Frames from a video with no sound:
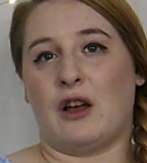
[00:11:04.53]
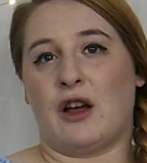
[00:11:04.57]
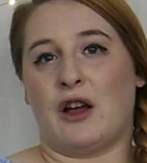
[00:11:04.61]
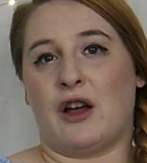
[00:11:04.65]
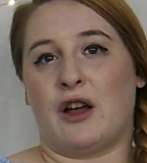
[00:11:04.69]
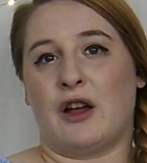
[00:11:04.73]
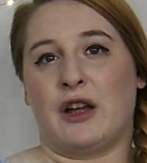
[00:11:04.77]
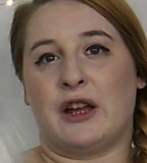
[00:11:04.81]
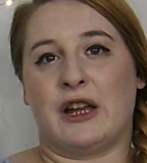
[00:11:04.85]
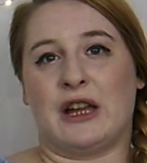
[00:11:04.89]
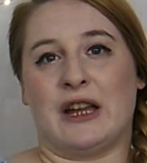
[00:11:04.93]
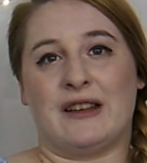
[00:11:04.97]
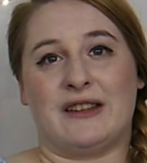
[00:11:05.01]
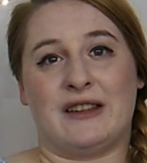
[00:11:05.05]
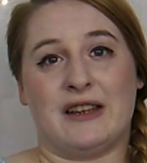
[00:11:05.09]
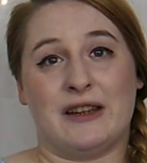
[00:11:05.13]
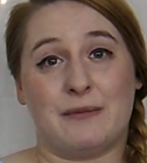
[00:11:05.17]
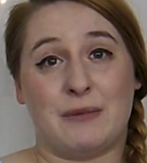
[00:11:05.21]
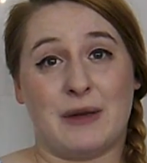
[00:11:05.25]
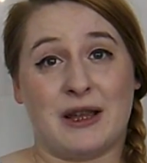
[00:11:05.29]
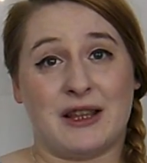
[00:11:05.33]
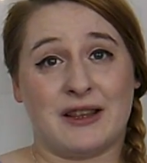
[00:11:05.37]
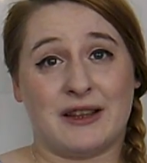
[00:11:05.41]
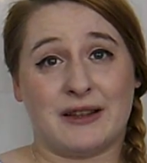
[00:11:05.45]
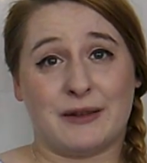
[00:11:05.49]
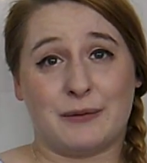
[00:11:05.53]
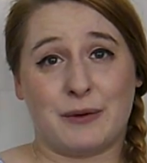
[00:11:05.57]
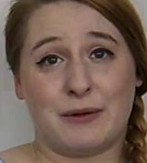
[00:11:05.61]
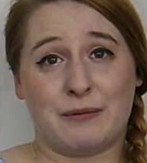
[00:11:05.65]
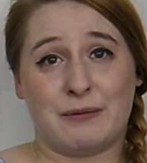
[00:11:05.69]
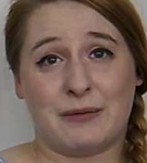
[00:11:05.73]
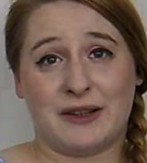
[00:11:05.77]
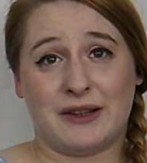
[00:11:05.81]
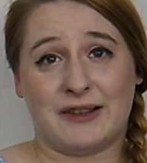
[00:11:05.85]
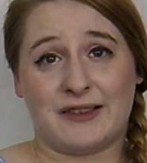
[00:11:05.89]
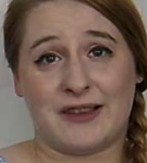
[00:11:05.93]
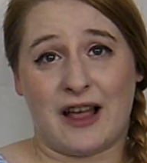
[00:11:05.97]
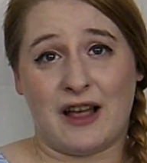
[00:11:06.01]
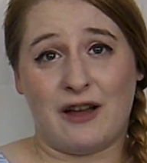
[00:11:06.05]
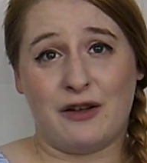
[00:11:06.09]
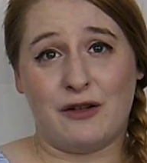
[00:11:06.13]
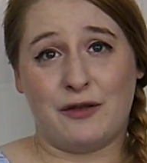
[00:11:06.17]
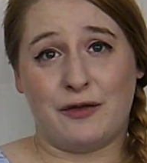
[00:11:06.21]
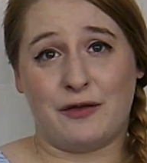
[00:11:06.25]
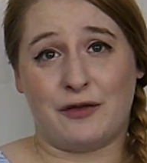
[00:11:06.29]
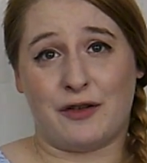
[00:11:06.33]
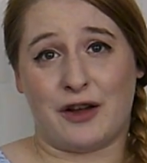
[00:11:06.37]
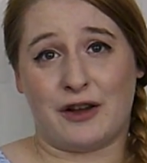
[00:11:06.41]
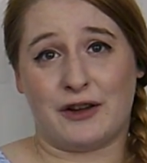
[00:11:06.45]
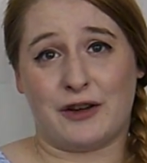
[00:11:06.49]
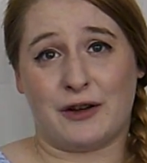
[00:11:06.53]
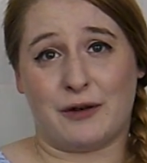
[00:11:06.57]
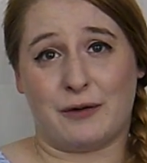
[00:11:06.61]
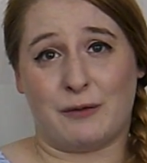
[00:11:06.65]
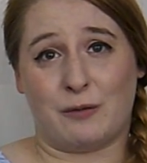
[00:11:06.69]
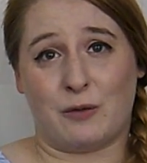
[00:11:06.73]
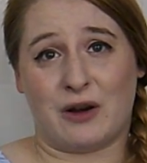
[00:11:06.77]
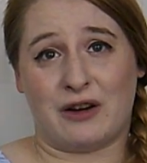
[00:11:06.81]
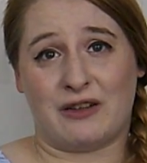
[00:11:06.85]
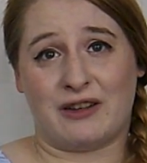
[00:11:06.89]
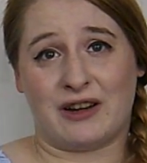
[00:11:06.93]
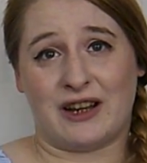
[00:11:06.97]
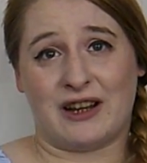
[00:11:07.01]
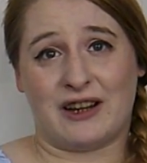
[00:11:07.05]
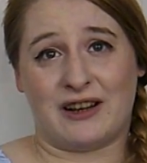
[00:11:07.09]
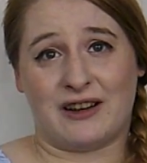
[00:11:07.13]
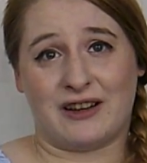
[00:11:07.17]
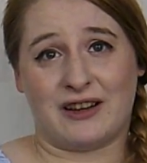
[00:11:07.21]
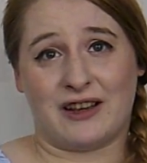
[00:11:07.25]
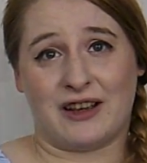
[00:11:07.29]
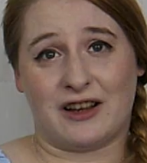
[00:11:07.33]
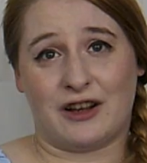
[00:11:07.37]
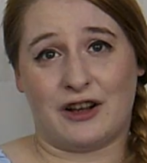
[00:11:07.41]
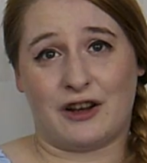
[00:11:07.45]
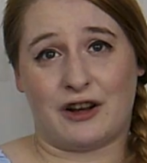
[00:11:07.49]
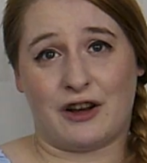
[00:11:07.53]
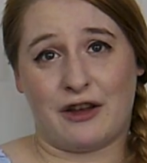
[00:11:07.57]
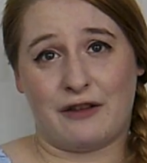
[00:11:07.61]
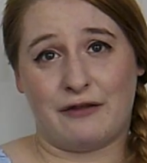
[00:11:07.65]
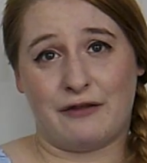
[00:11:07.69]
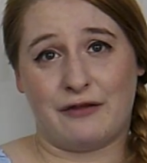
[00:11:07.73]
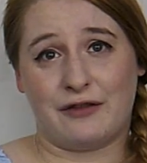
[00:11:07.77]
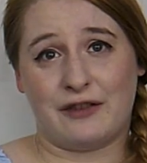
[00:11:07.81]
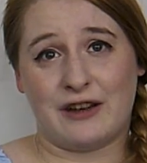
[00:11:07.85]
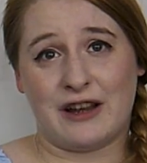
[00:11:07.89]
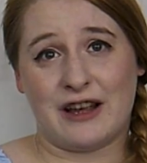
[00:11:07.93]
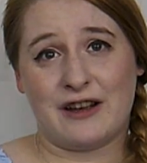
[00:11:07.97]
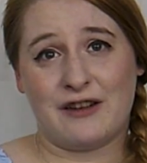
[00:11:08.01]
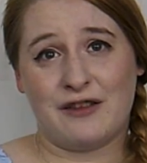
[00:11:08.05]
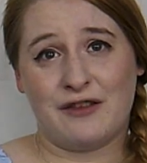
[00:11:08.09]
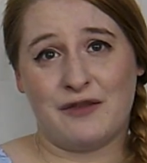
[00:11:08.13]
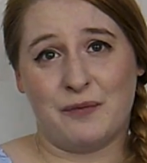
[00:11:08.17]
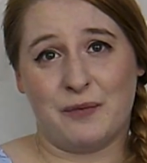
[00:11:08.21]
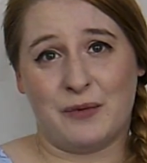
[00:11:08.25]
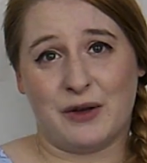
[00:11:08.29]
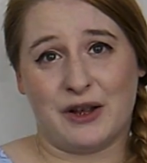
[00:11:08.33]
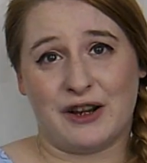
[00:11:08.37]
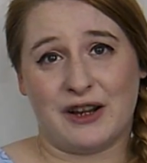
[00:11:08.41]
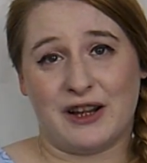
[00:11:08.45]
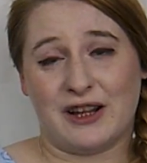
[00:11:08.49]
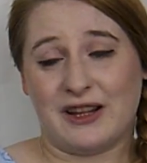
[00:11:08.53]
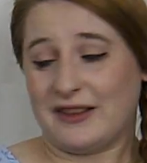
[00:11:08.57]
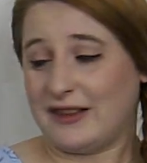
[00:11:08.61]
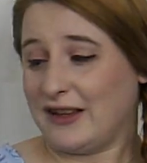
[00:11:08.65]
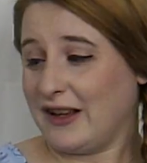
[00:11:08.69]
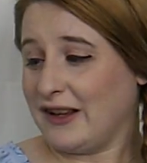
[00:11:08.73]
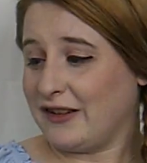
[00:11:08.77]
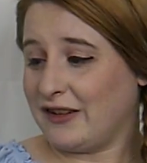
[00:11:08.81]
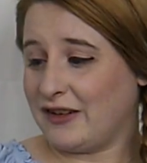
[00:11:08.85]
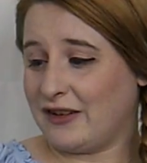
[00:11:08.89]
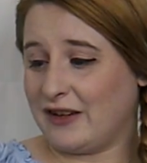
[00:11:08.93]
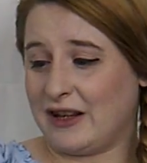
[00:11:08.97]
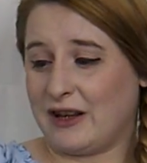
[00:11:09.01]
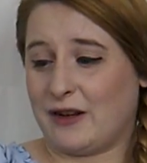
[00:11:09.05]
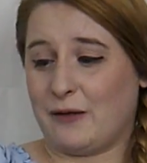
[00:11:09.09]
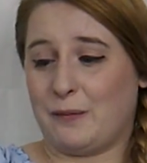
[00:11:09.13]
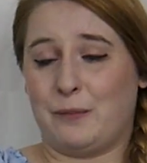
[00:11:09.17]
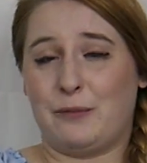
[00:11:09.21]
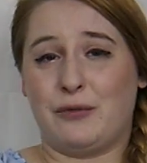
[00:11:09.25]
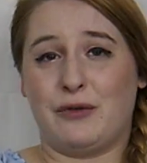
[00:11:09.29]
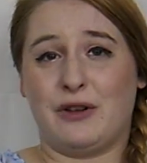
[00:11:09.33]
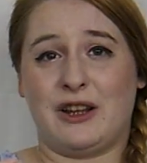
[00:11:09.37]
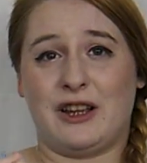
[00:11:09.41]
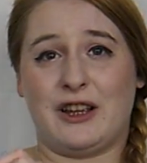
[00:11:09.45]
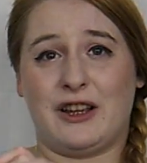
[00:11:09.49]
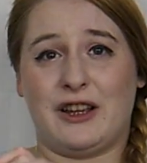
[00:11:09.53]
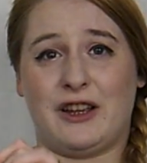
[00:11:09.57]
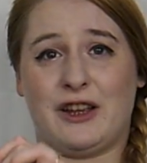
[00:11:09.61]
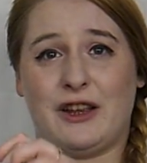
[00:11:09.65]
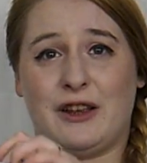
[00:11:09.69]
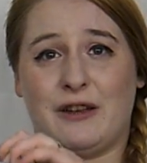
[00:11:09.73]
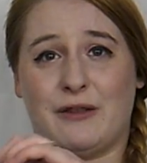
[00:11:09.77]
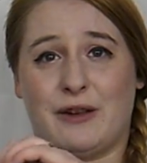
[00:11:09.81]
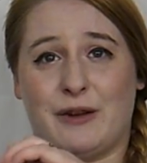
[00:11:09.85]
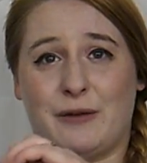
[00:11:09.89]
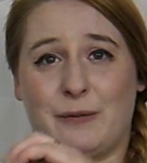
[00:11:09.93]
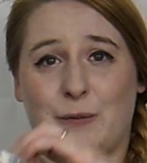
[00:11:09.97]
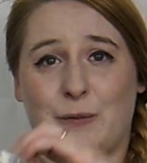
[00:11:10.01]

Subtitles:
I did make this one myself. I know I'm wearing it like a glove now, but it's actually pretty cute.